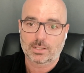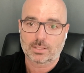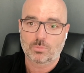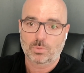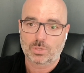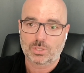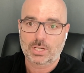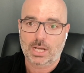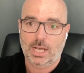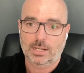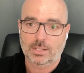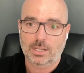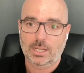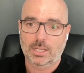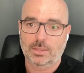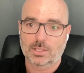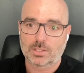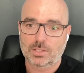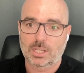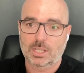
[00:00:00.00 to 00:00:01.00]
we're starting to
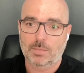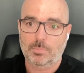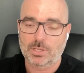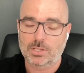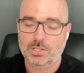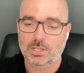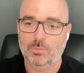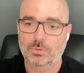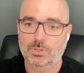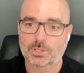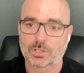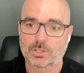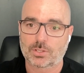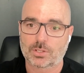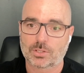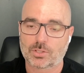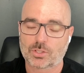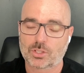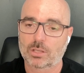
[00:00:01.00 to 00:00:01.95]
hit the CPC resistance.